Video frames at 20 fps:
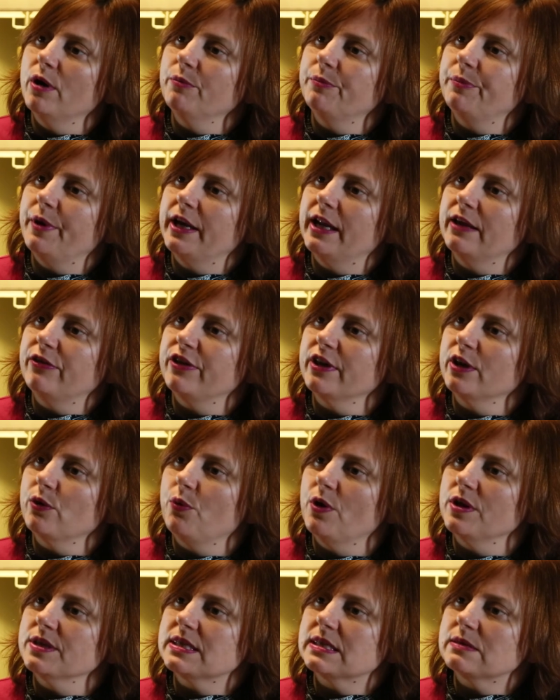But I think
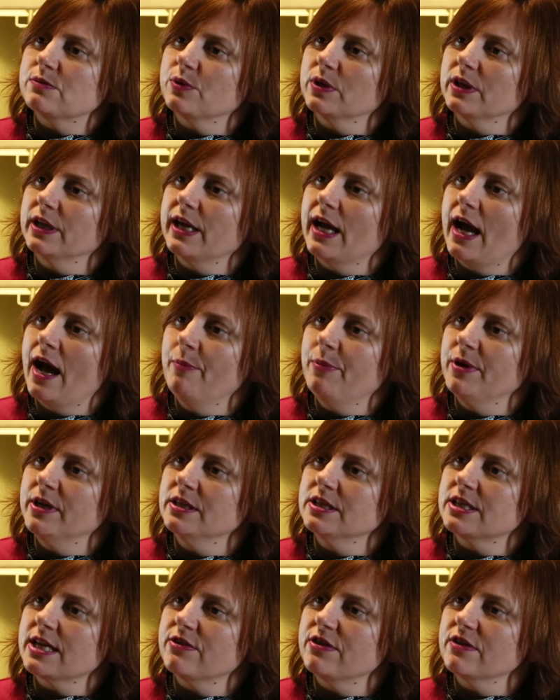what's really
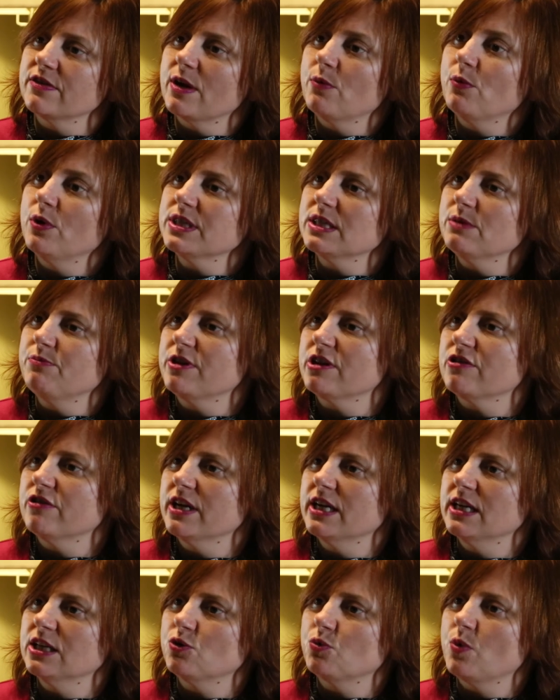happened, I think there was a
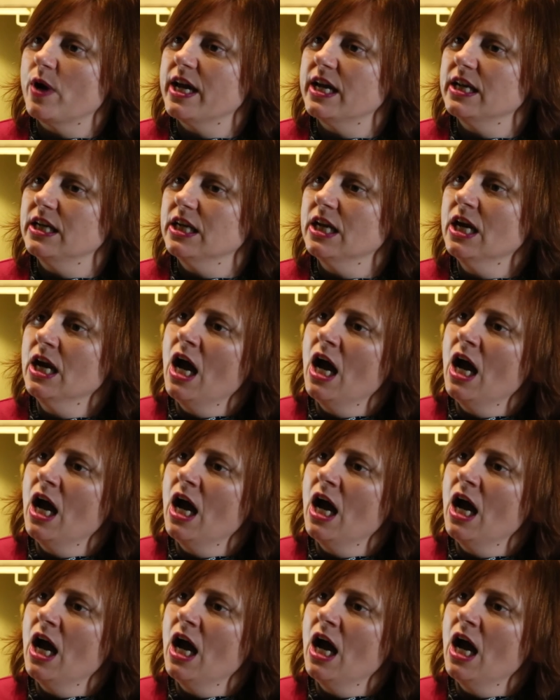period when